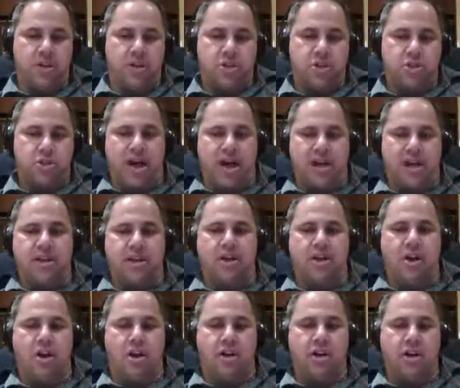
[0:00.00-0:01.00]
tracting and
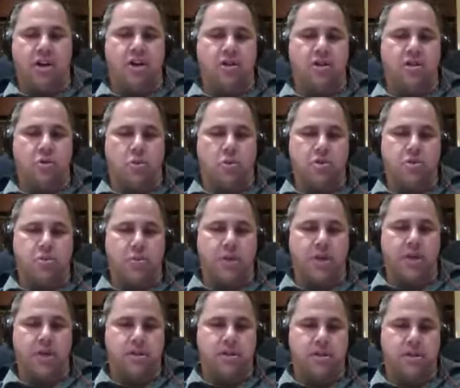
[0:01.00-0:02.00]
knocking on doors
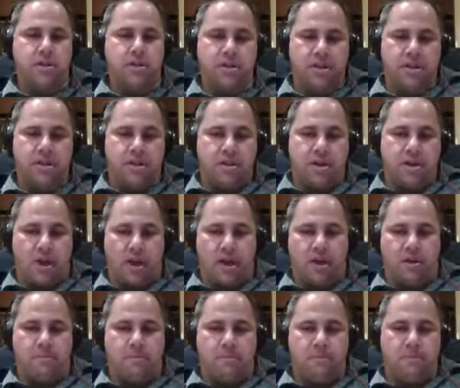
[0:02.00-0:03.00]
went.
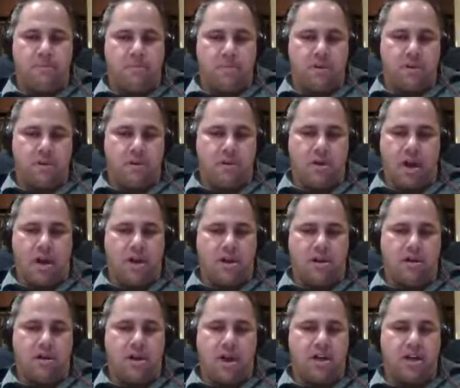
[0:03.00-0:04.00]
Not
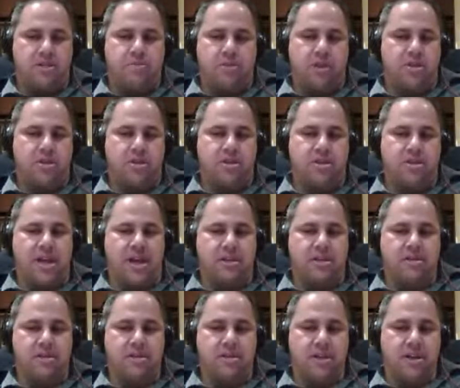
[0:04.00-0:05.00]
as much
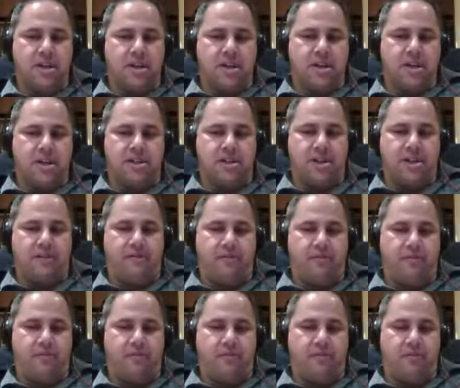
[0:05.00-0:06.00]
success as if
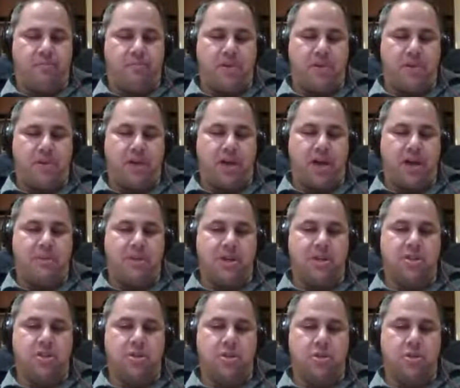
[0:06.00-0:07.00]
they're coming to you.